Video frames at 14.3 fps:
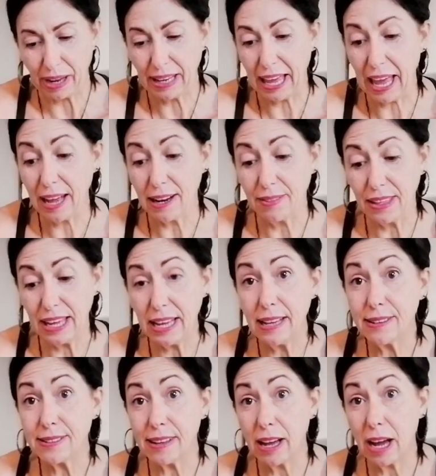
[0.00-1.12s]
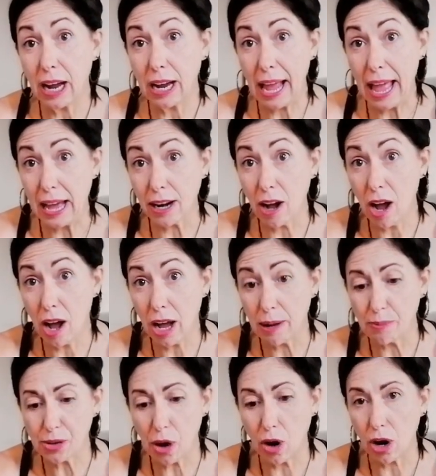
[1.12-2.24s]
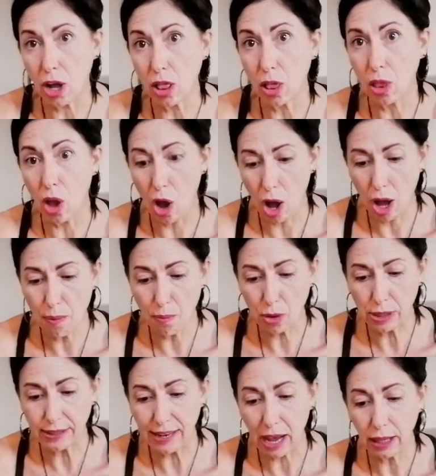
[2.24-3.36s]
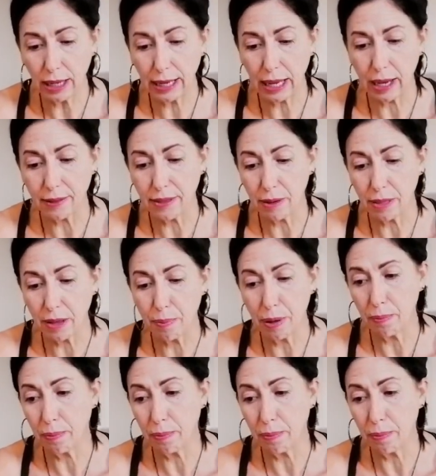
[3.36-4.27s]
Again, these Anaheims are a lot more delicate than the